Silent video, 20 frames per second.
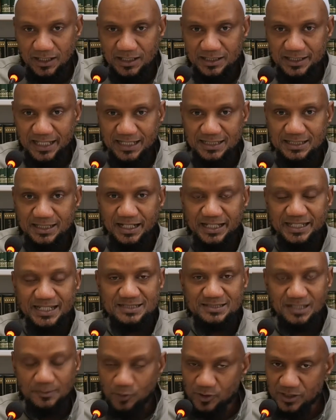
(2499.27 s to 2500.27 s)
that he
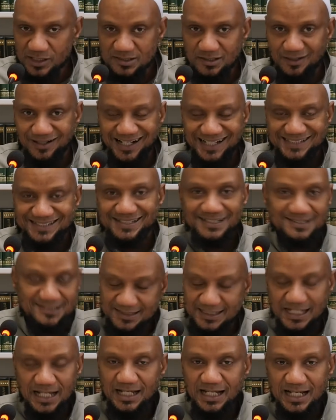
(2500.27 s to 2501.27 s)
has a book that's called
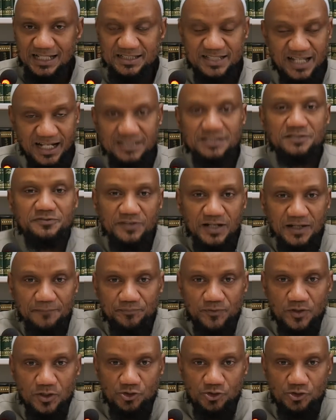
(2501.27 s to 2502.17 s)
As-Silsila Al-Da'ifa.